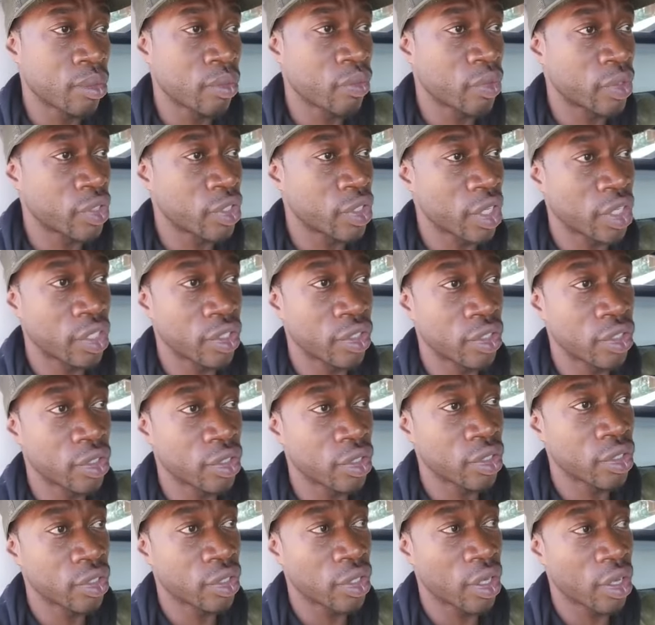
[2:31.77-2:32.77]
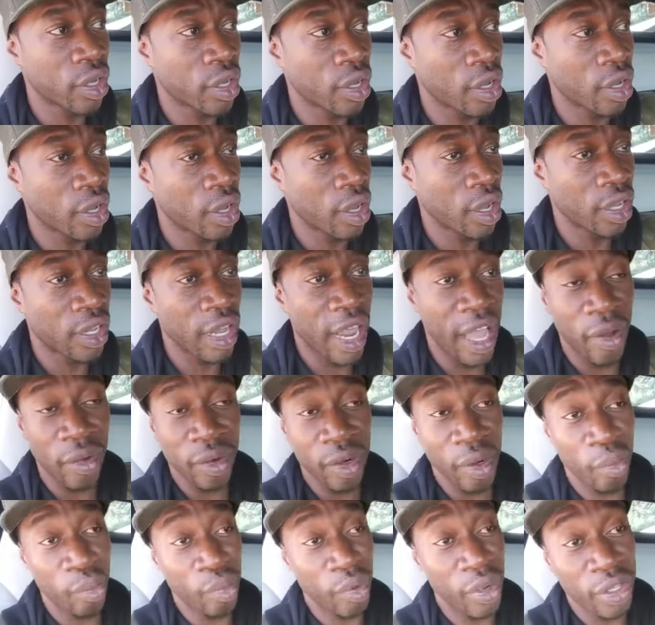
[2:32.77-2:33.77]
for just
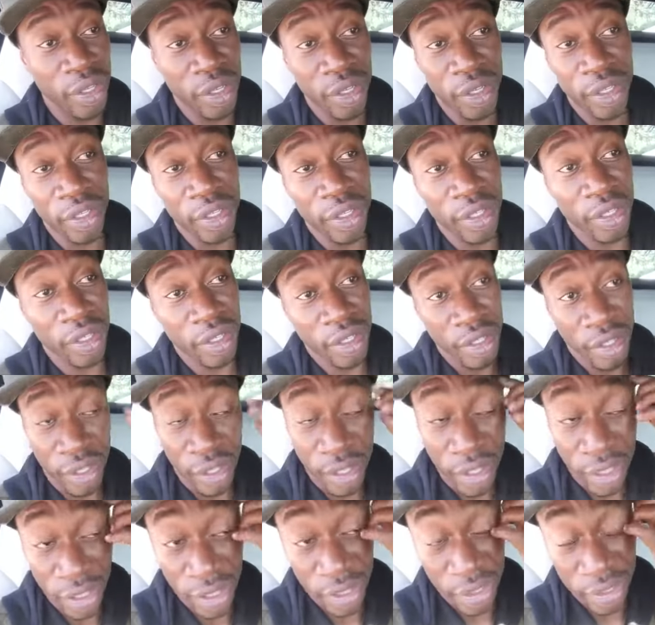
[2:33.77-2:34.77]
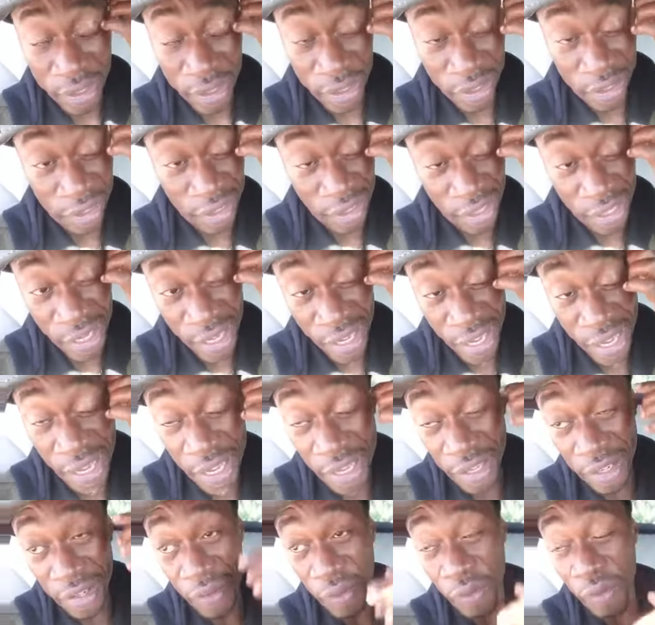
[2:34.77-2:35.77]
allowing the brother to sit
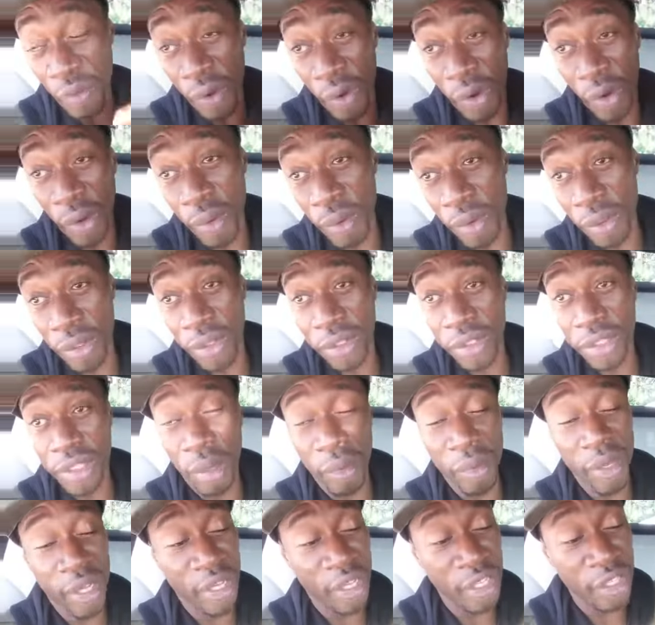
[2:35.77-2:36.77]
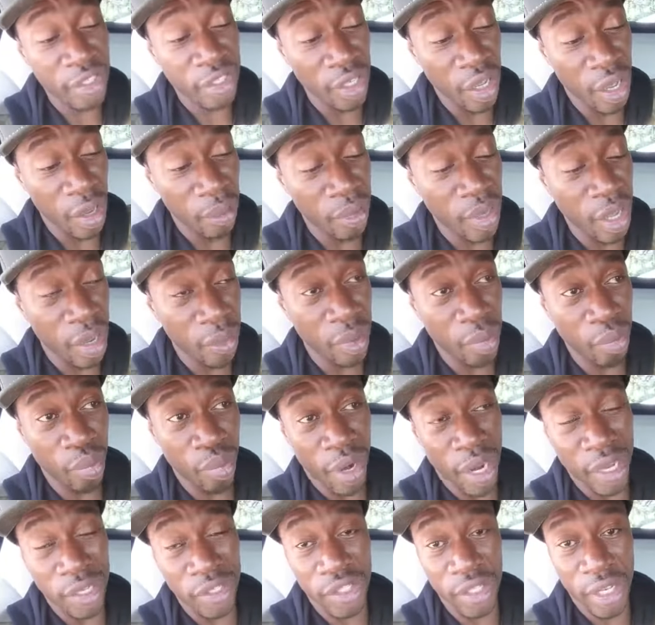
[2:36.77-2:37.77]
in for some of his upcoming
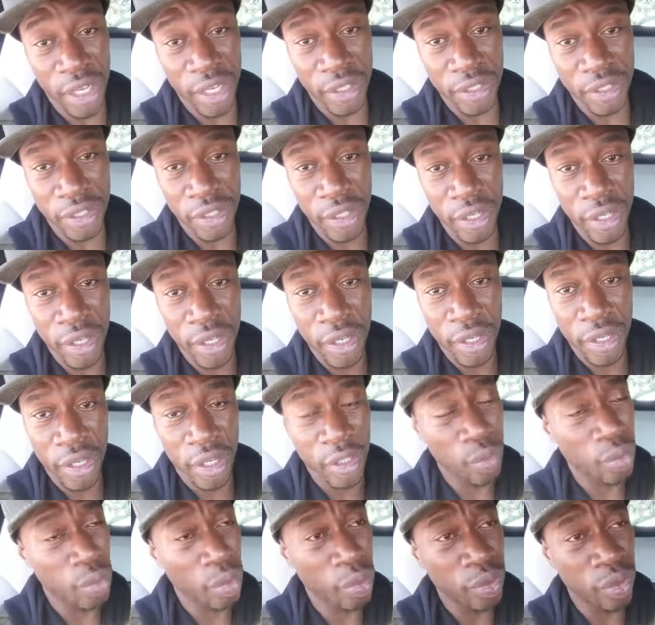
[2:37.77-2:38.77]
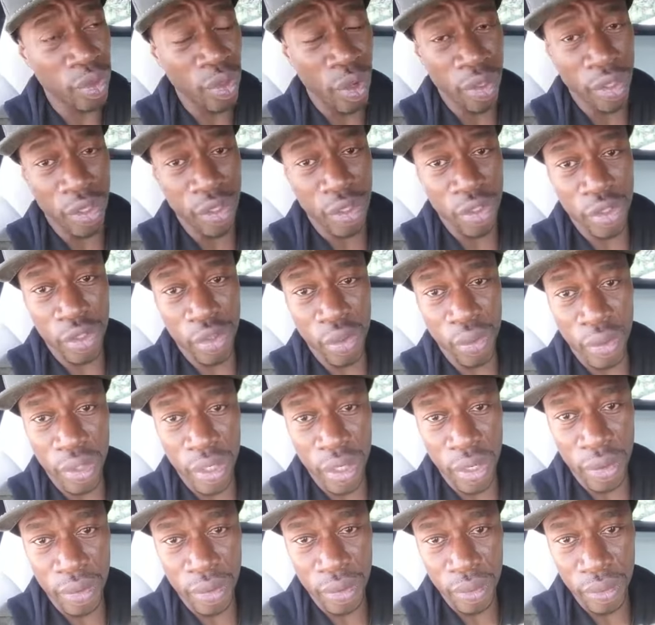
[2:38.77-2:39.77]
projects, because we was all in the
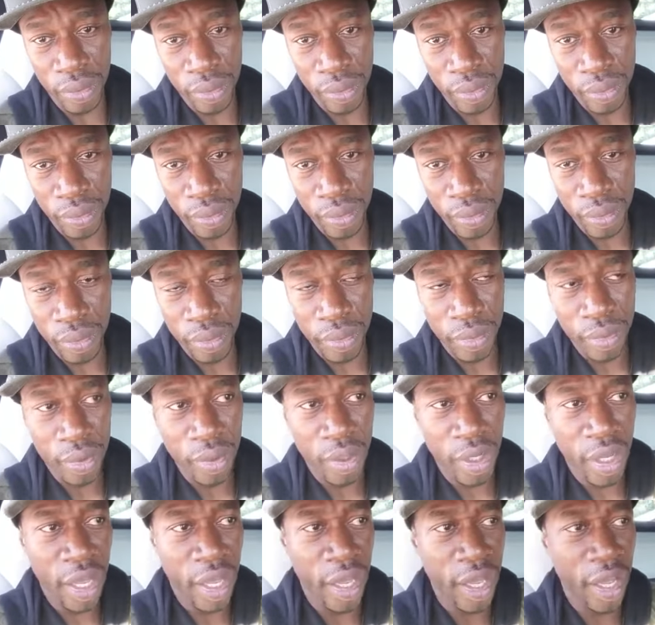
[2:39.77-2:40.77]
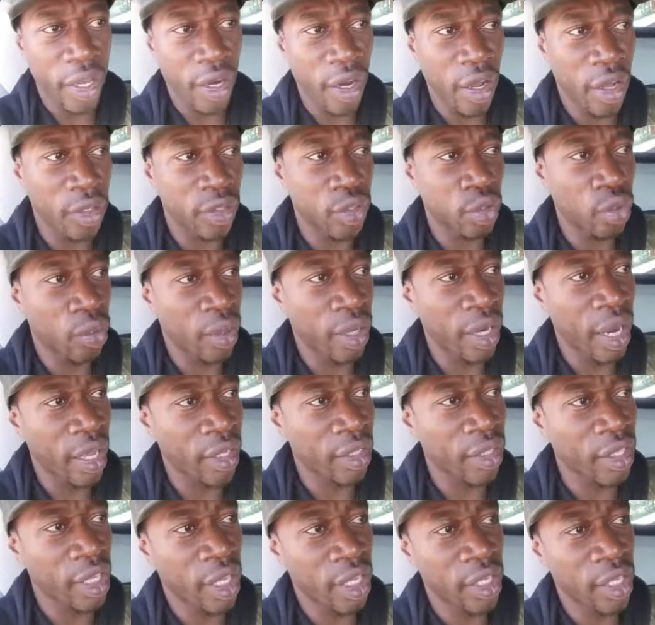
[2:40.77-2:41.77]
studio and doing
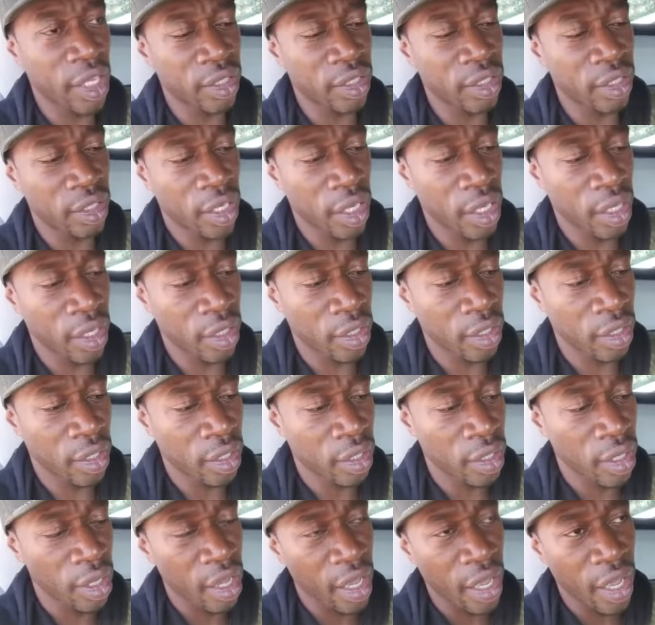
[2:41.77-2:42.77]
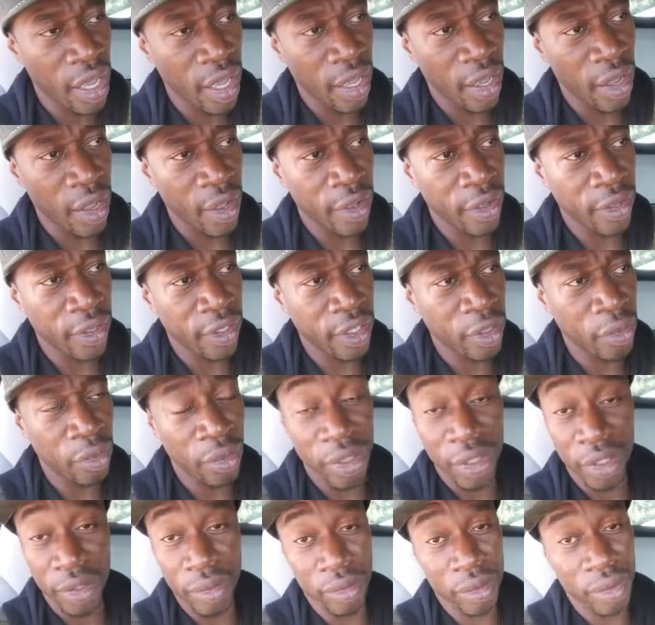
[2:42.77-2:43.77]
our thing yesterday. And
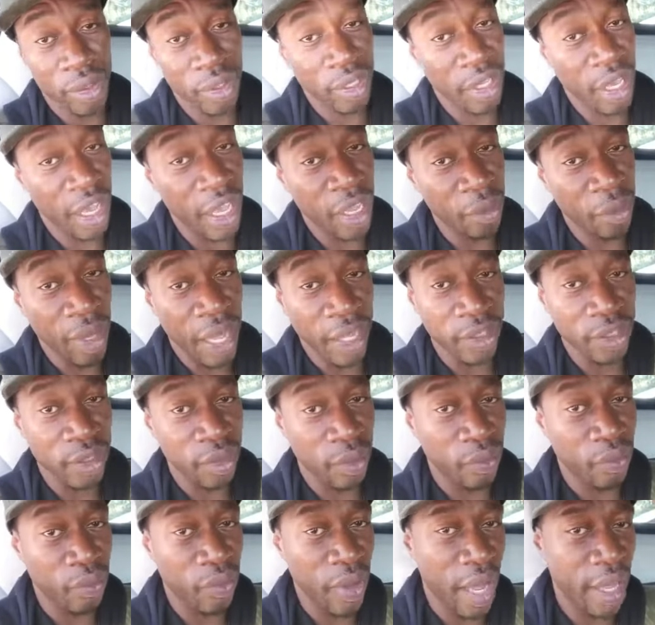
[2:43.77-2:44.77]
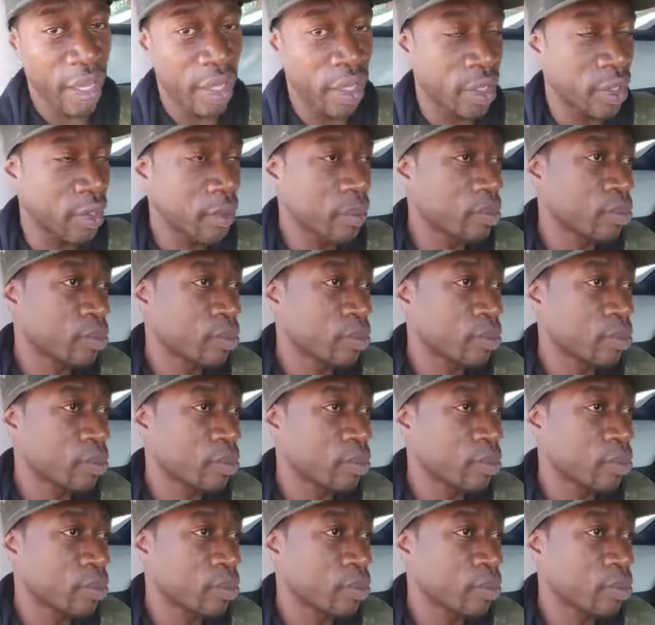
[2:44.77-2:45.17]
his Game got some fire.